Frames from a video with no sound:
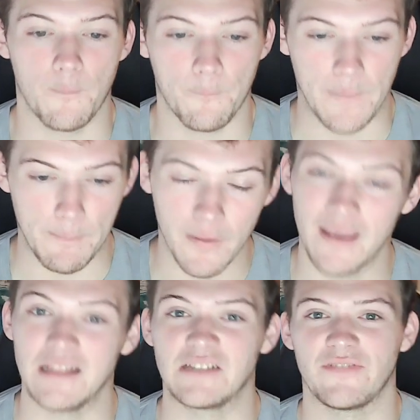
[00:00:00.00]
be put
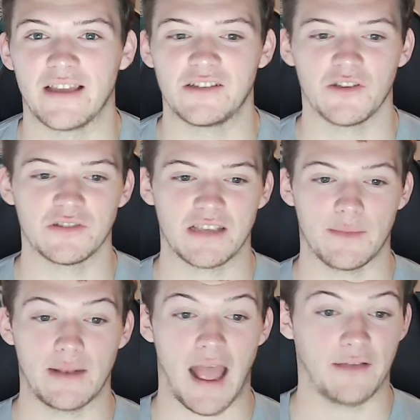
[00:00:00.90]
in this Fangio
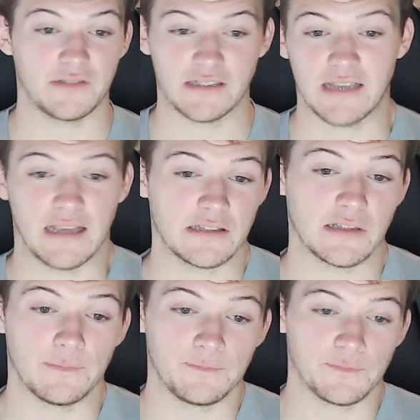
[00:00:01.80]
scheme and have success.
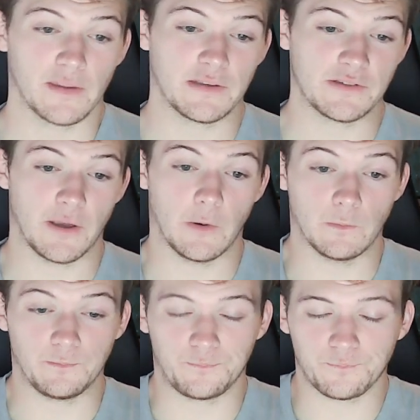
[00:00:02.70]
So
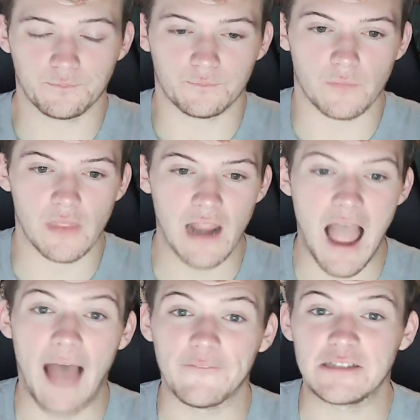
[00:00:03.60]

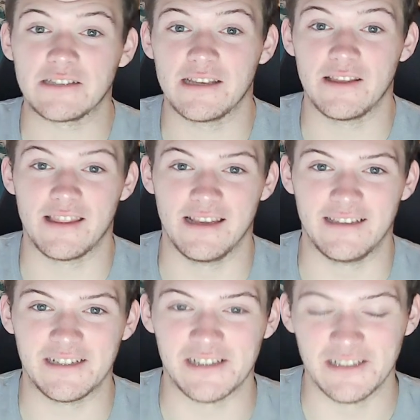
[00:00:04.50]
obviously the
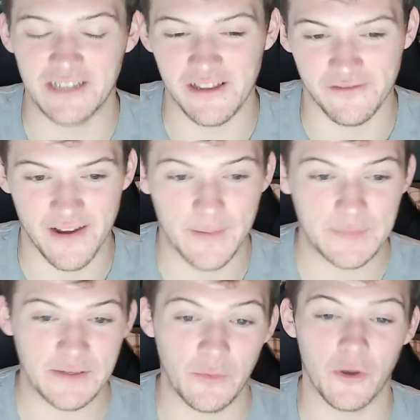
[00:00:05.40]
addition of Jalen
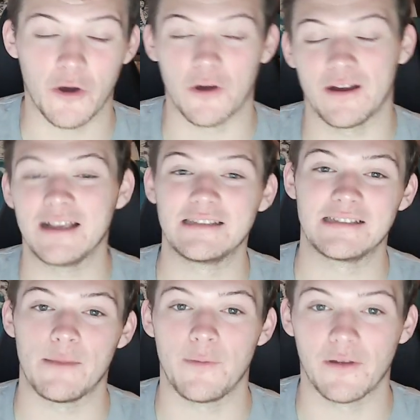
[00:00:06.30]
Ramsey will hurt his
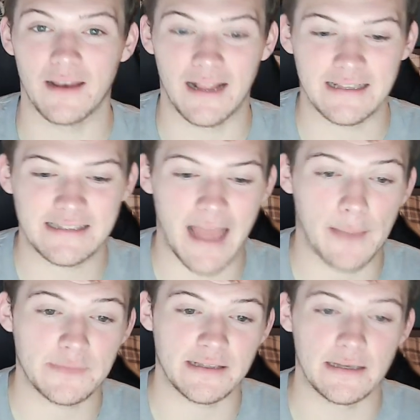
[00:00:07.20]
ability to get
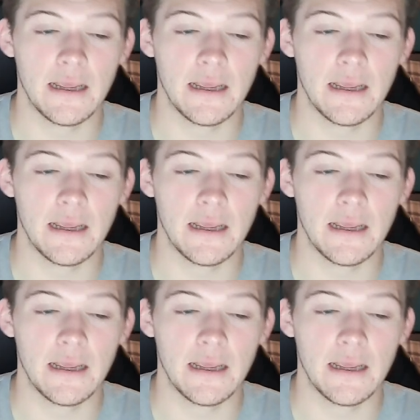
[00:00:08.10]
snaps, and